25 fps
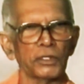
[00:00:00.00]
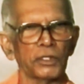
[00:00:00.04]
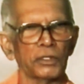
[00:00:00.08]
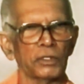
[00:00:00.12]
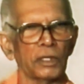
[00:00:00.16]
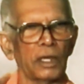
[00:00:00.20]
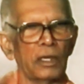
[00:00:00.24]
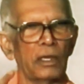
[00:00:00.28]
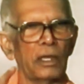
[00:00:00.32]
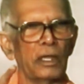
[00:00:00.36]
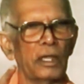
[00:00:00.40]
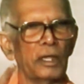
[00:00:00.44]

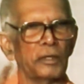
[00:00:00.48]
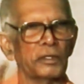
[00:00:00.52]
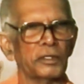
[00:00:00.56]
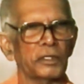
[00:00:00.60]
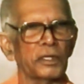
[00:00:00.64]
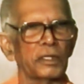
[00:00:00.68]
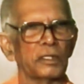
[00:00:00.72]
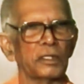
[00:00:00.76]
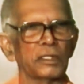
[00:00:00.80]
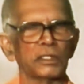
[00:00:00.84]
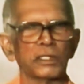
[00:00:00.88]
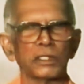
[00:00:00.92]
is
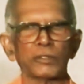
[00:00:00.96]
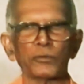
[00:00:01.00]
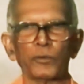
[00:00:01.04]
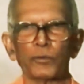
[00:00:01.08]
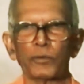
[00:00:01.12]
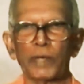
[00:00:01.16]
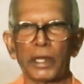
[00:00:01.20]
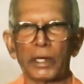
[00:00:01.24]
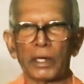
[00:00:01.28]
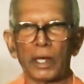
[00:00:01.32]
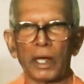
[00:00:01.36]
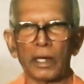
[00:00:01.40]
letters of
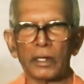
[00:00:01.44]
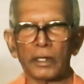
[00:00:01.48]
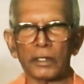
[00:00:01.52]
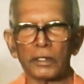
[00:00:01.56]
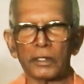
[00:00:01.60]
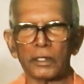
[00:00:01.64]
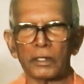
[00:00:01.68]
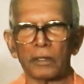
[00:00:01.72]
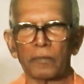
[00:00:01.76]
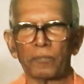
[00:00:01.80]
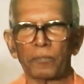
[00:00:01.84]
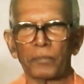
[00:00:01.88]

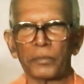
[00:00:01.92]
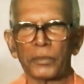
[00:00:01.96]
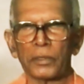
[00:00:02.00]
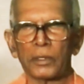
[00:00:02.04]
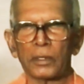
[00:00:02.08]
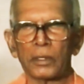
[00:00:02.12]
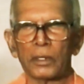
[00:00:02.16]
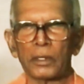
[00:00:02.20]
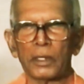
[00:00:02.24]
Vivekananda